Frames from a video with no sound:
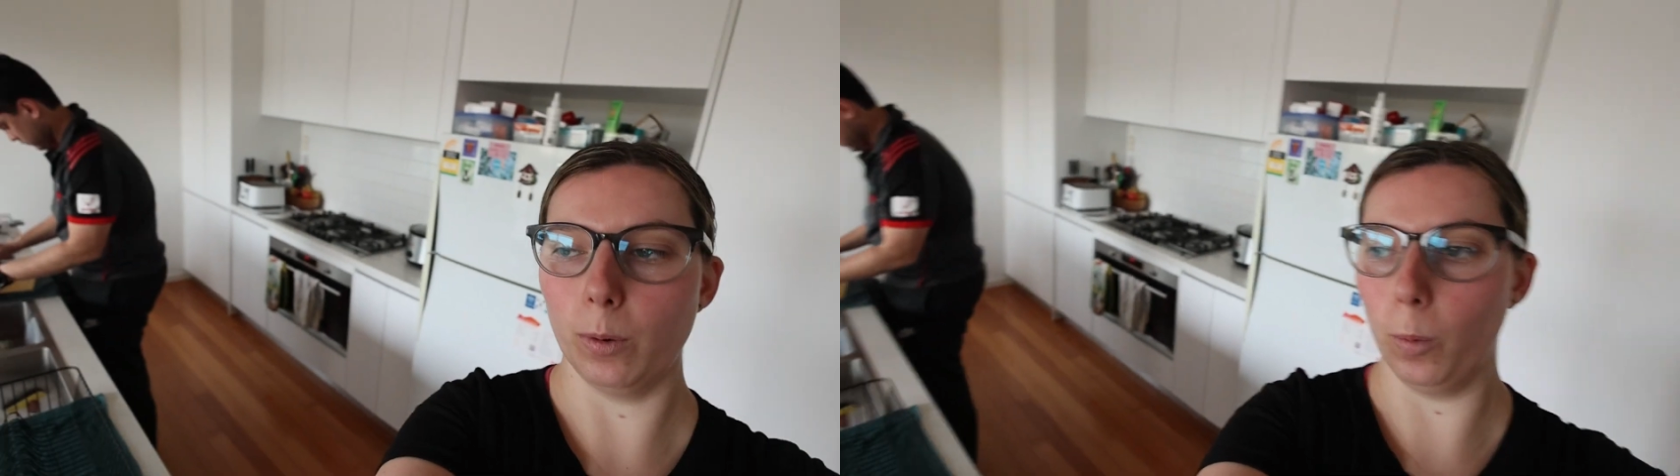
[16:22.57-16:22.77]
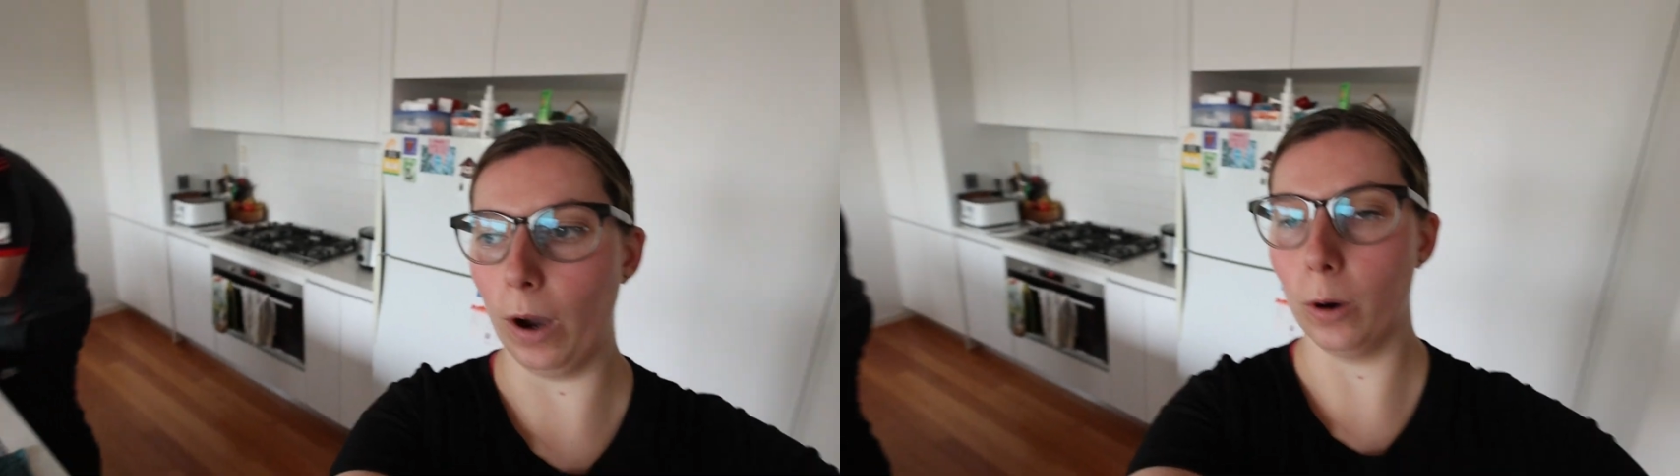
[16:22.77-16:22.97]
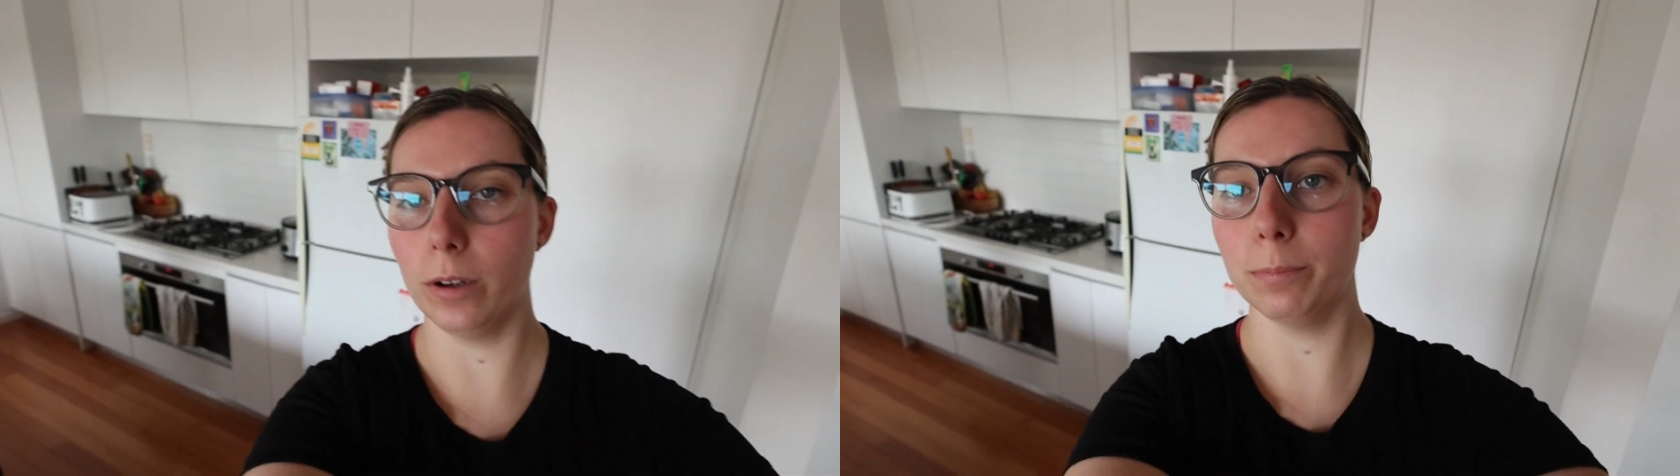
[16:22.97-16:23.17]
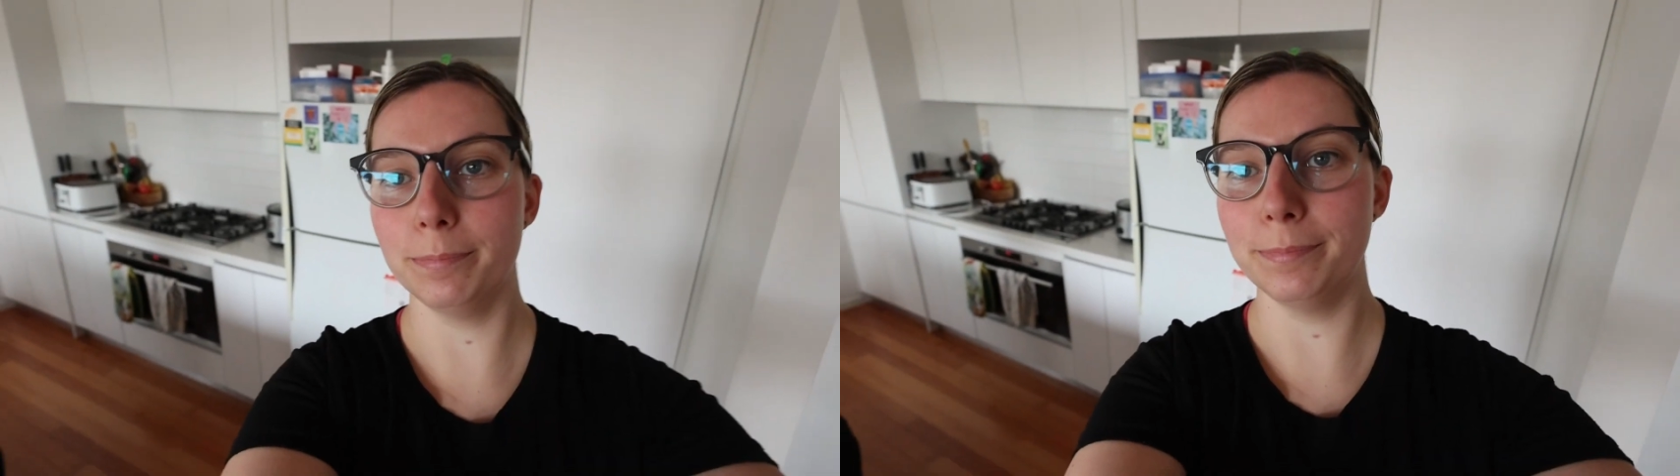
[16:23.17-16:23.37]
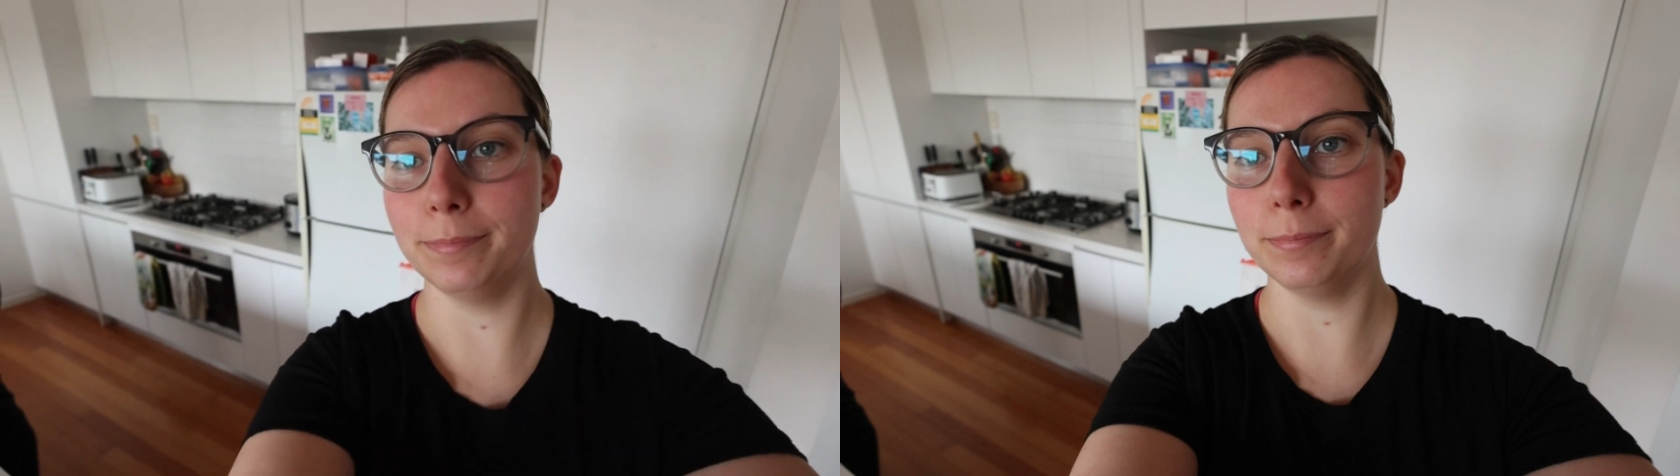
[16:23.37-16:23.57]

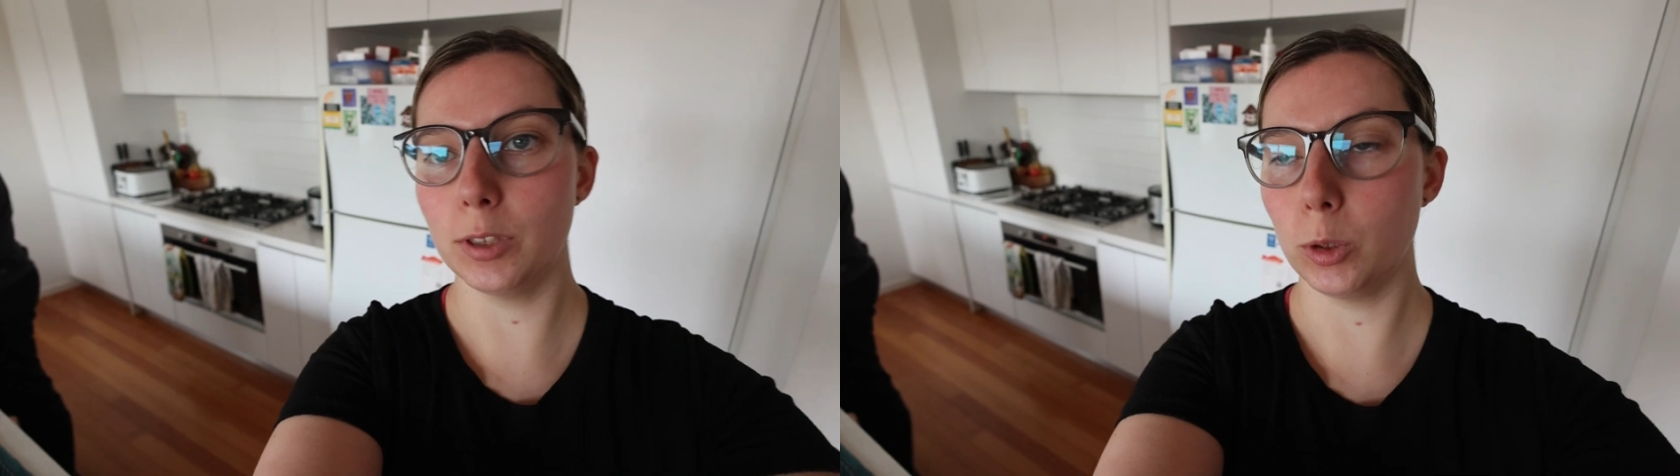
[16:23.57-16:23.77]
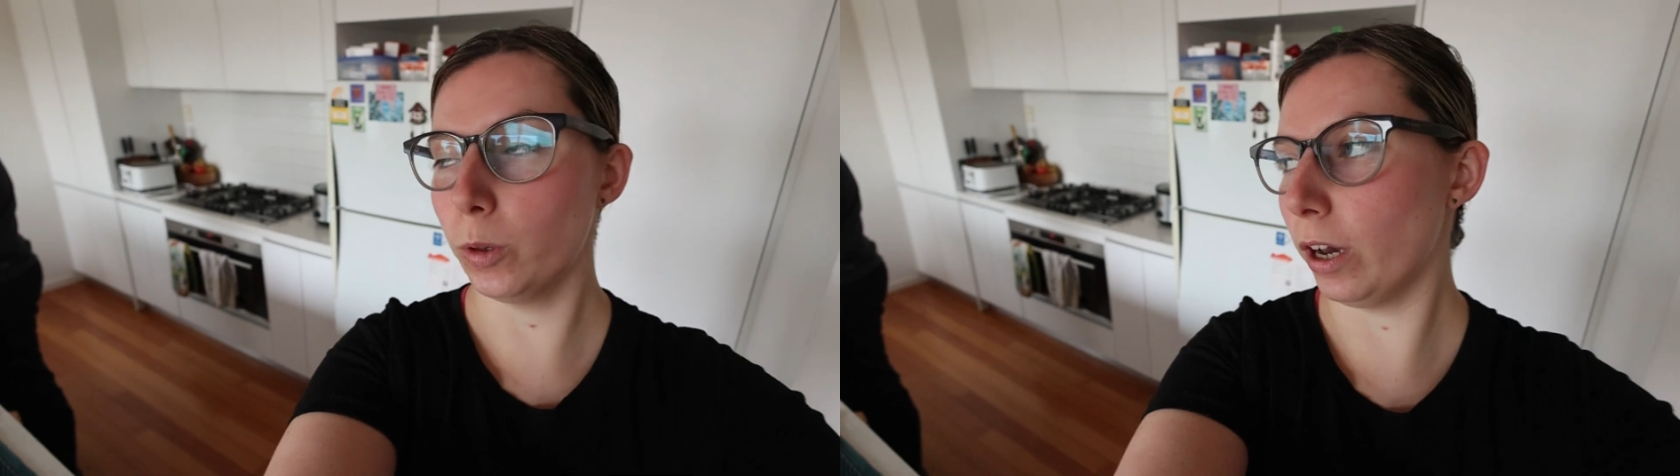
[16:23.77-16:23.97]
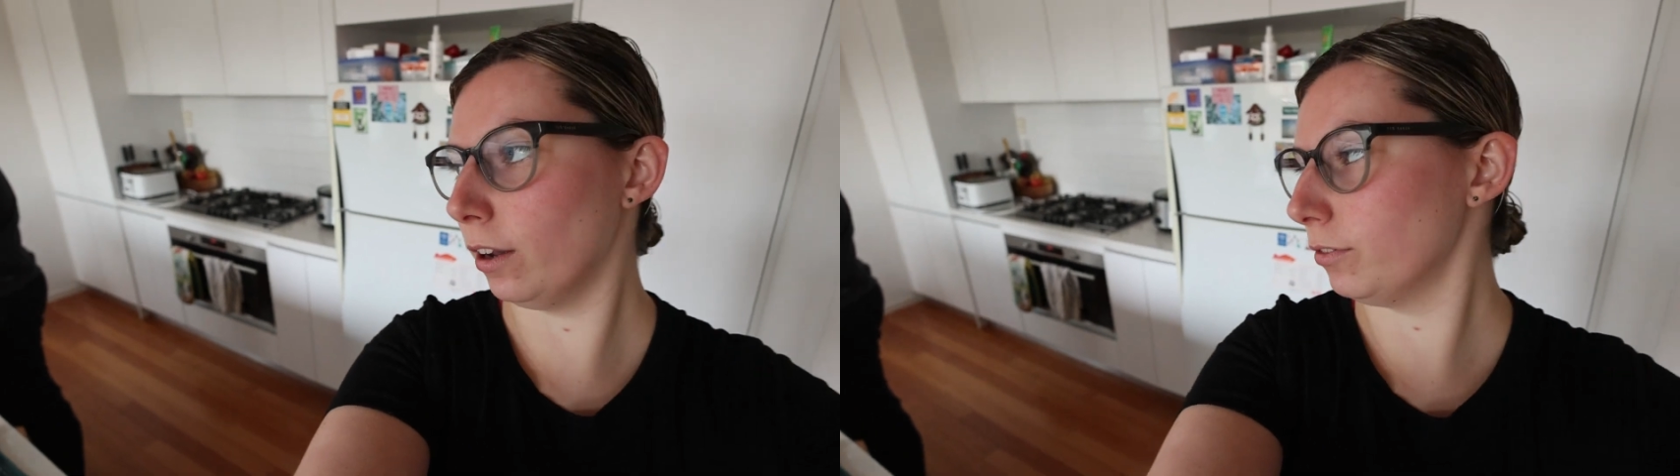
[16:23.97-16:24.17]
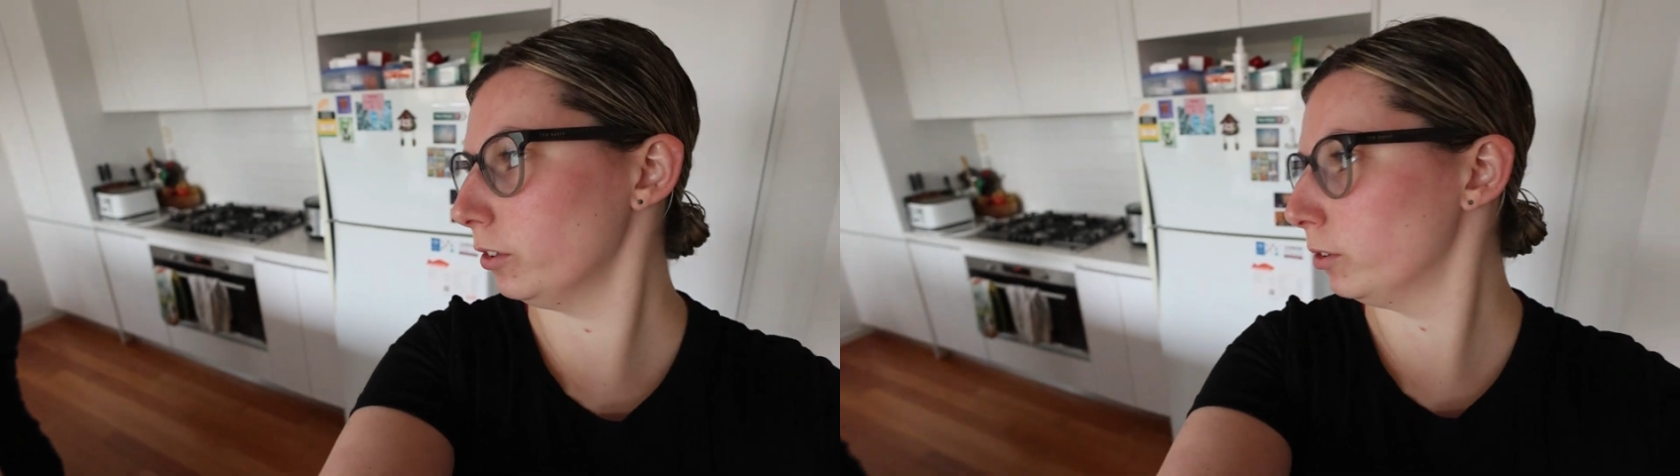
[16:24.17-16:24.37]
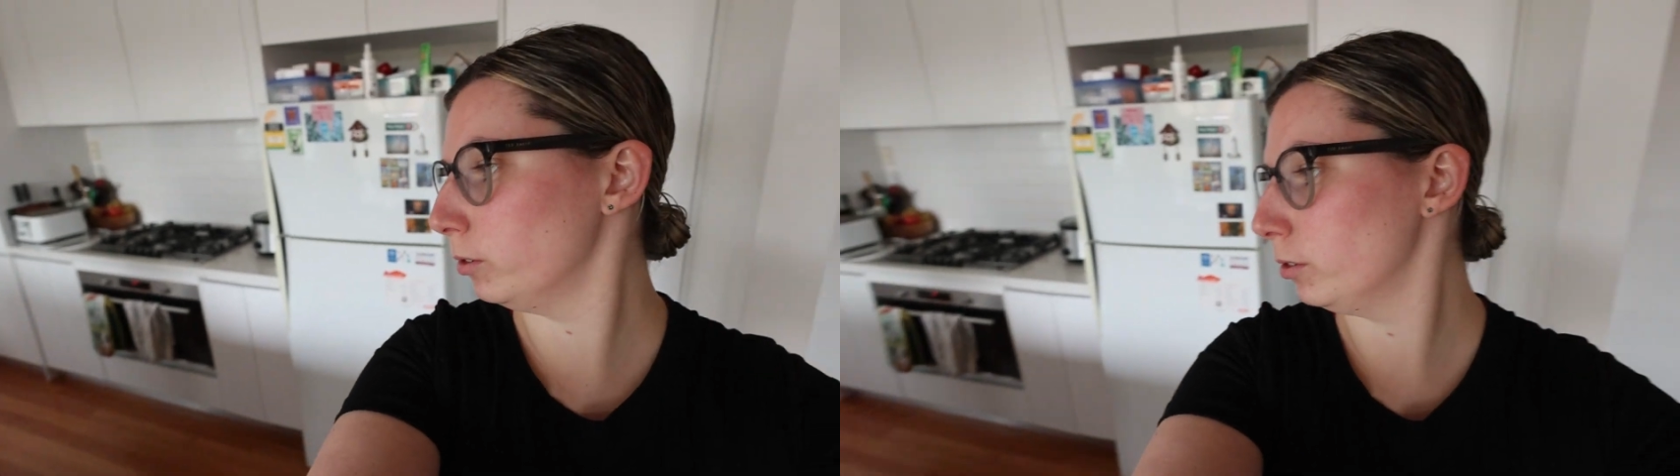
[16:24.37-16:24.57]
Welcome to the
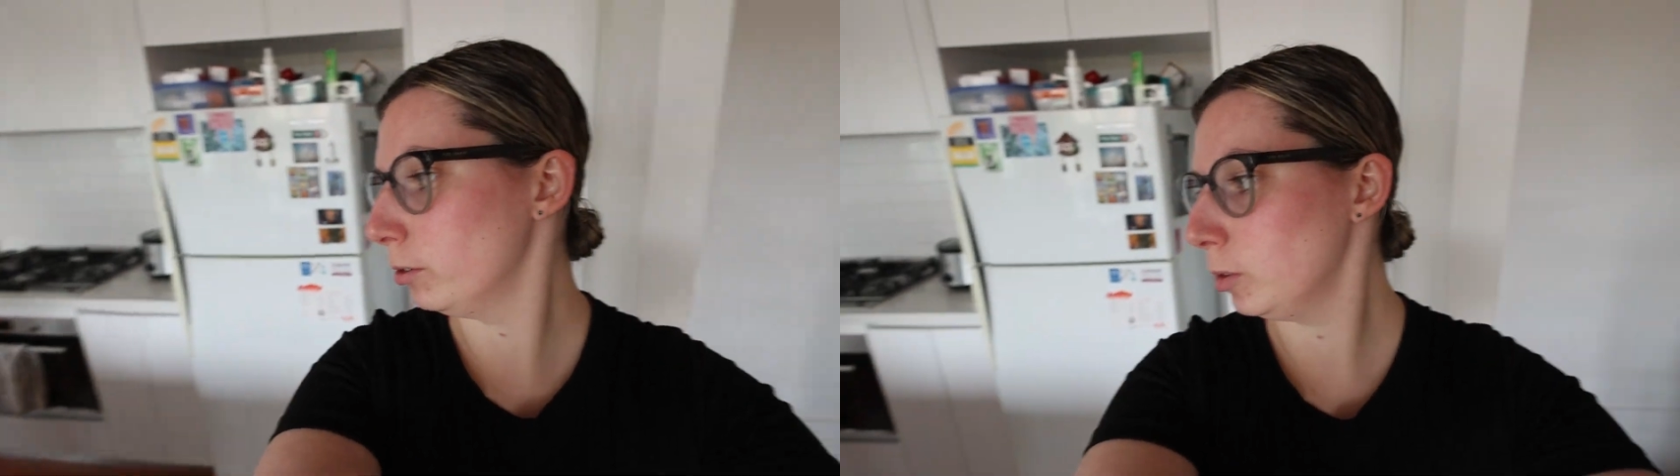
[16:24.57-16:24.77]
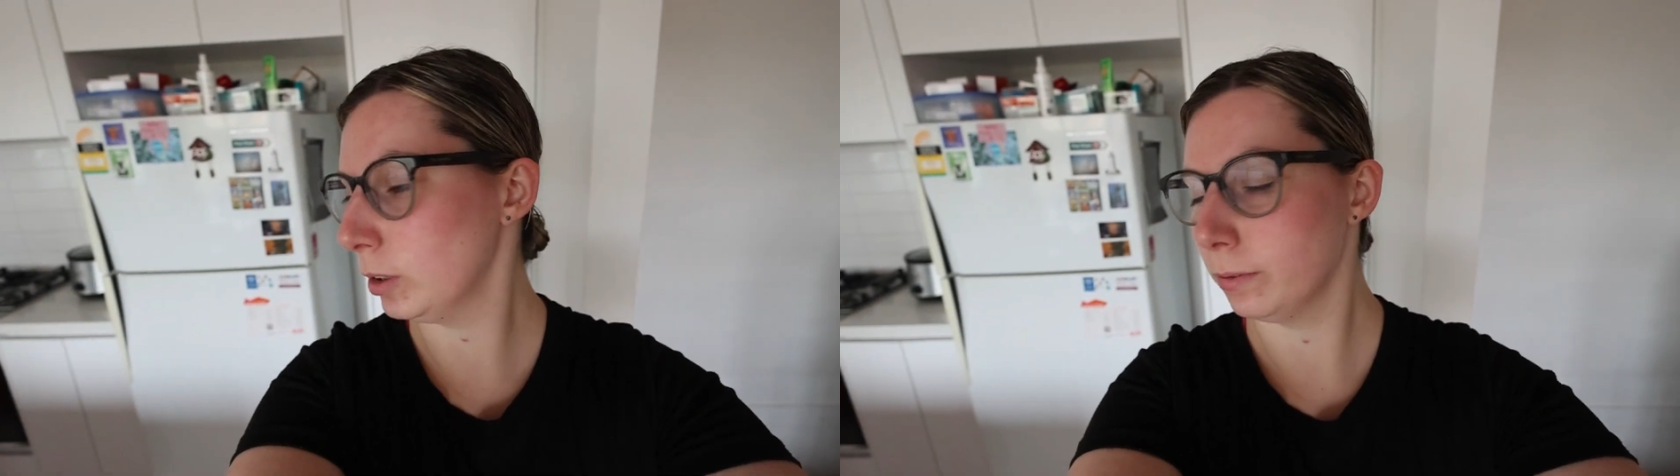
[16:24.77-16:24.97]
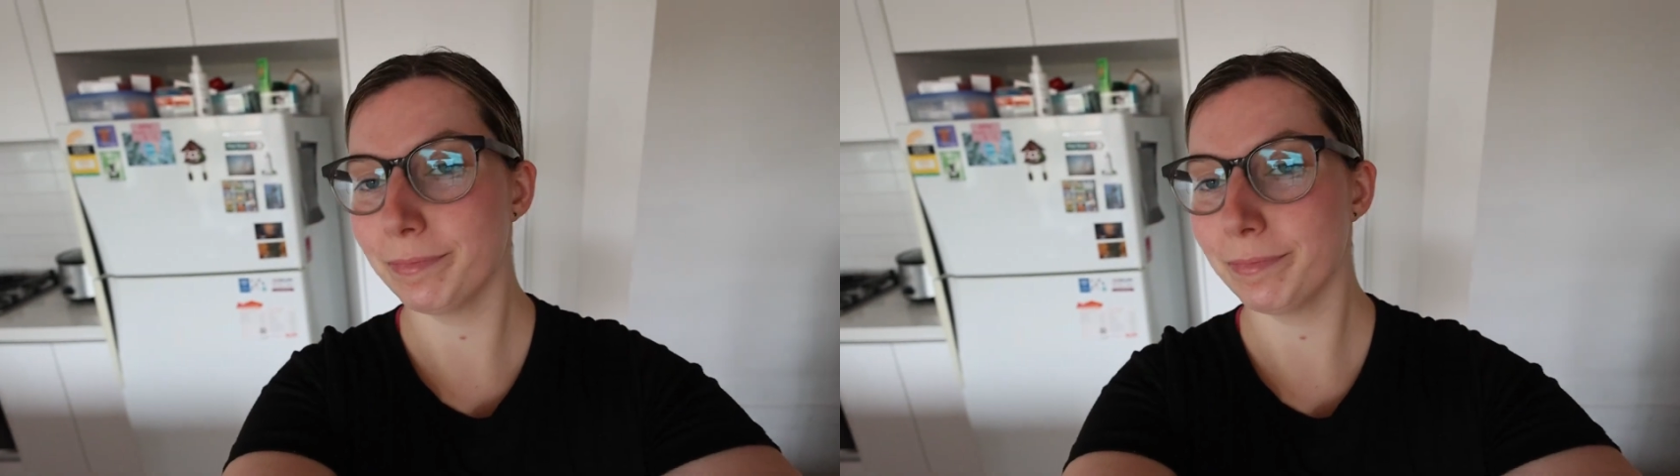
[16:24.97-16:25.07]
afternoon.